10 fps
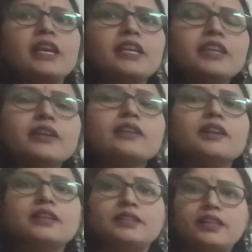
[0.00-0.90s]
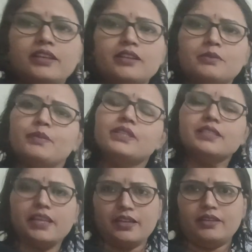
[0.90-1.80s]
Here container means
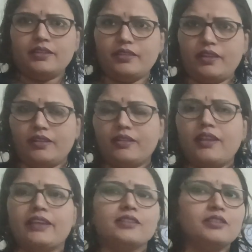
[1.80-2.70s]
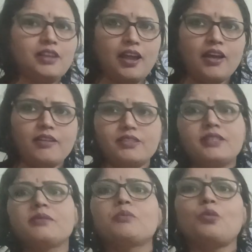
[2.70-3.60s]
anything like a glass,
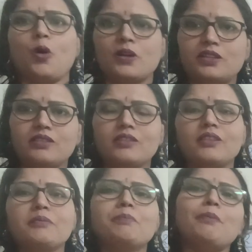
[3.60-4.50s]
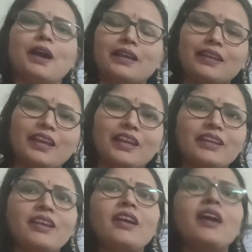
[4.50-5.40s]
bottle, bucket,
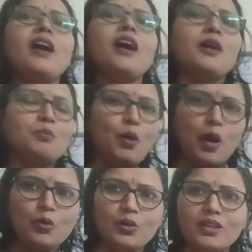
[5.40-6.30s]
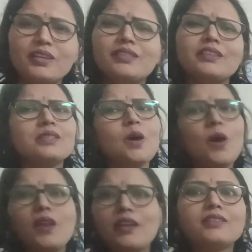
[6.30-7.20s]
bowl. These
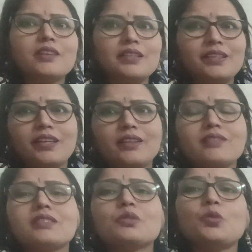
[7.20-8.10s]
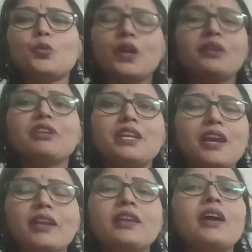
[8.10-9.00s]
all are containers. So where we
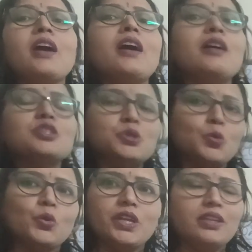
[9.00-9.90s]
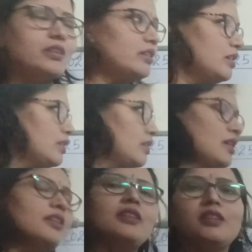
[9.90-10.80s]
are storing the
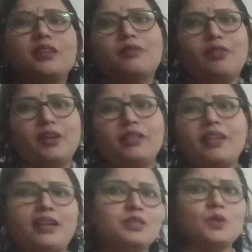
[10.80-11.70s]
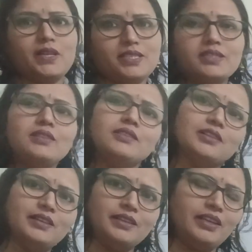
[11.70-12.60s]
liquid. That is called as a
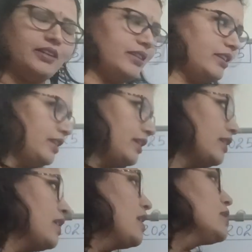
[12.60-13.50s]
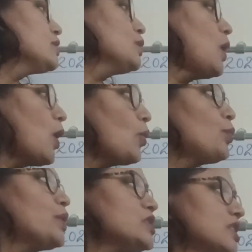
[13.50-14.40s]
container here. So how
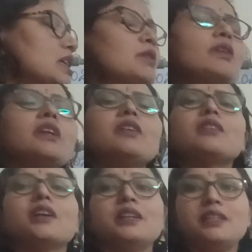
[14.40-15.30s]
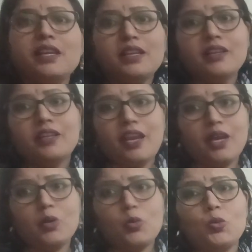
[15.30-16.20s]
much liquid a container
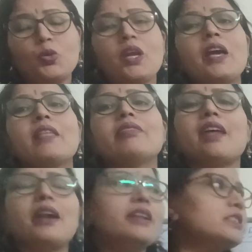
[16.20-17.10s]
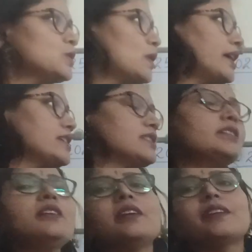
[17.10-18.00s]
can hold, that is called as a
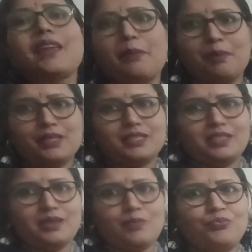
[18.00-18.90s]
capacity.